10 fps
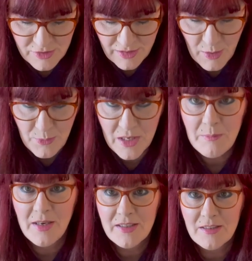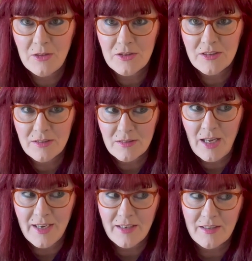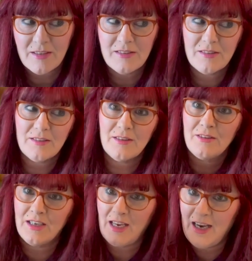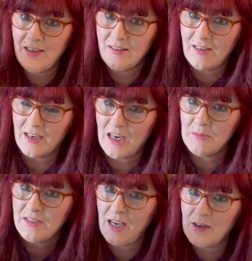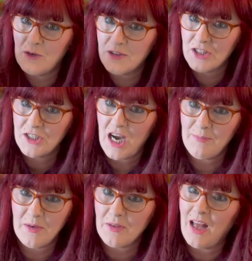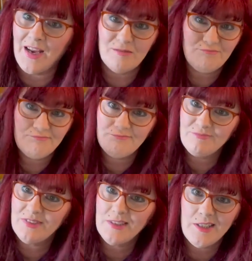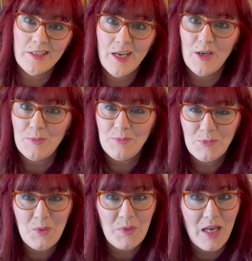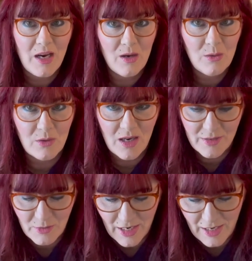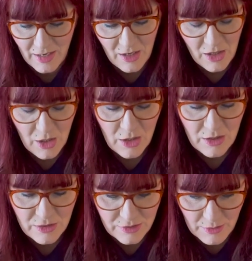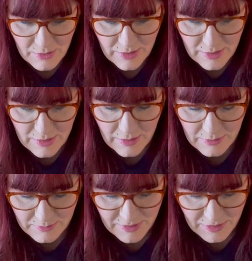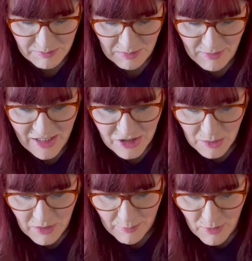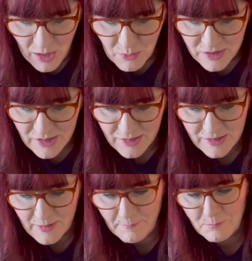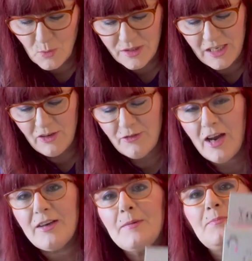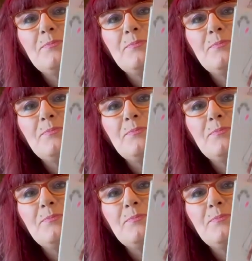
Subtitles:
and they're pretty much closing like the gate that comes down over the shop. They were like, you need to go. We were like, oh God, okay. So, excuse me. Basically what I bought was this. Well, Dave found it.